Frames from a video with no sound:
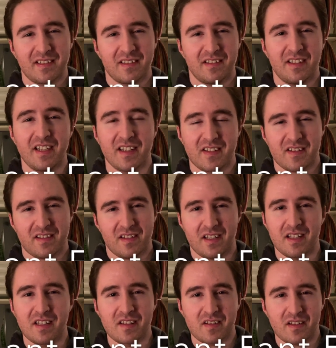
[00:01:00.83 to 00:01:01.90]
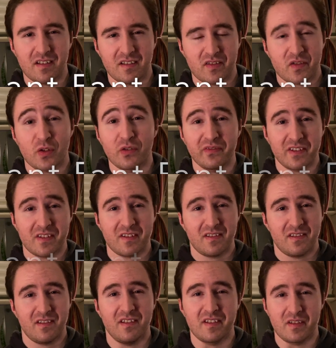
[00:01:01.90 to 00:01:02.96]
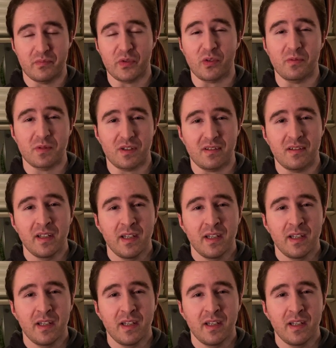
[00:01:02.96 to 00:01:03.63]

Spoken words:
Yes, it is a service, a subscription,